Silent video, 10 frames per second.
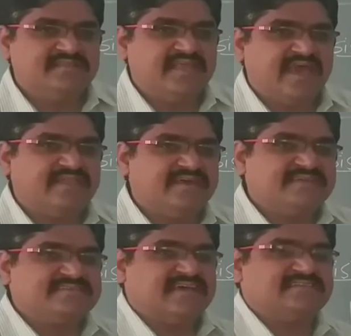then
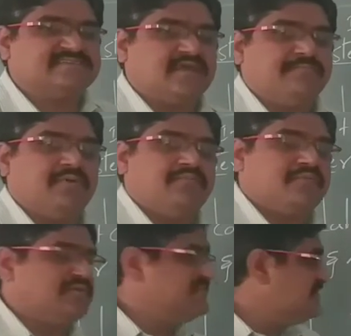such type of
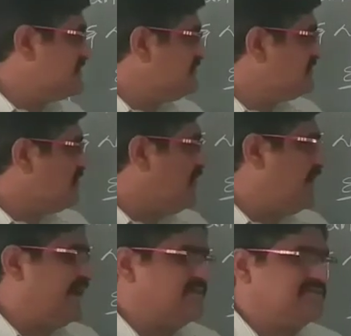process is
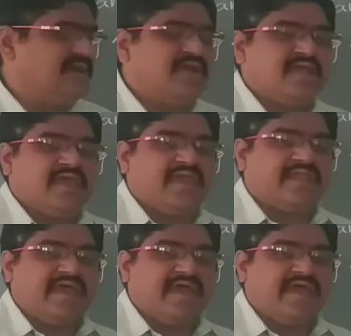called as a